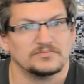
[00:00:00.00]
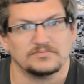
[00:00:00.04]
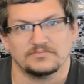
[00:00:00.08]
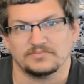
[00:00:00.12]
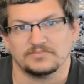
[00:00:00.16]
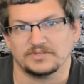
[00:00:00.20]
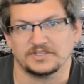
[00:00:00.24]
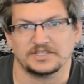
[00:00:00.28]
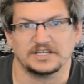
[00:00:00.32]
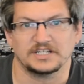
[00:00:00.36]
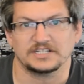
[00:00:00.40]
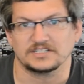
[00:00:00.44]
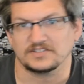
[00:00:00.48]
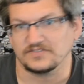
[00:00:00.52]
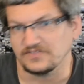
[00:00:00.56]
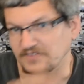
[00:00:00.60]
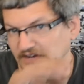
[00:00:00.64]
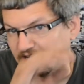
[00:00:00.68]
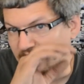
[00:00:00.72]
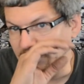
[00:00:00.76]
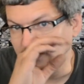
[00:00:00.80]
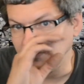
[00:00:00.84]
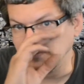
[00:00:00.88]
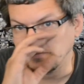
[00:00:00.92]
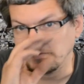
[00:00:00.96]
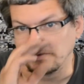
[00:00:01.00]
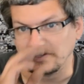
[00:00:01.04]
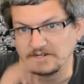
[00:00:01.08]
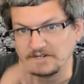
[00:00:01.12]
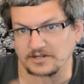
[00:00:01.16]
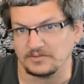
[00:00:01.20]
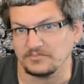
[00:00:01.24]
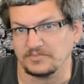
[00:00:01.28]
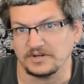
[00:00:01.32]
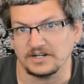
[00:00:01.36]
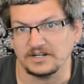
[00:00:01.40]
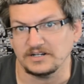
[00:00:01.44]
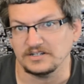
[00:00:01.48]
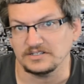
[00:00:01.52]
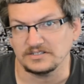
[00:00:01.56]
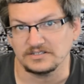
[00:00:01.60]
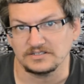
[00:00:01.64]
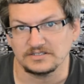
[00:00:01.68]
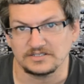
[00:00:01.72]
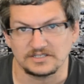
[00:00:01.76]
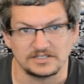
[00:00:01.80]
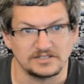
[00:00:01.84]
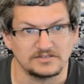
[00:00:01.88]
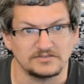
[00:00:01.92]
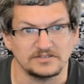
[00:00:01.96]
but that's fine for
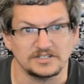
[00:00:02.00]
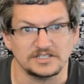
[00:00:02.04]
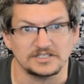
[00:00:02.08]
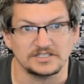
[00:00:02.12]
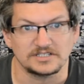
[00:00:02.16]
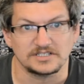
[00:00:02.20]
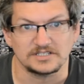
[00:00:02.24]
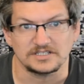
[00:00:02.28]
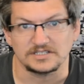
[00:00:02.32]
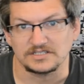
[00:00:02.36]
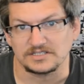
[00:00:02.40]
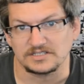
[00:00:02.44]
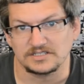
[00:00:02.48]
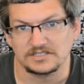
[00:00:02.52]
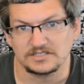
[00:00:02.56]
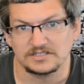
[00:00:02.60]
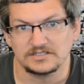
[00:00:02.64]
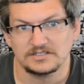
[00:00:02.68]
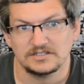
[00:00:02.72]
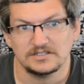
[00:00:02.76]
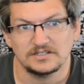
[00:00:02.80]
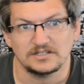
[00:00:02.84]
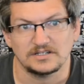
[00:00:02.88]
comparison reasons.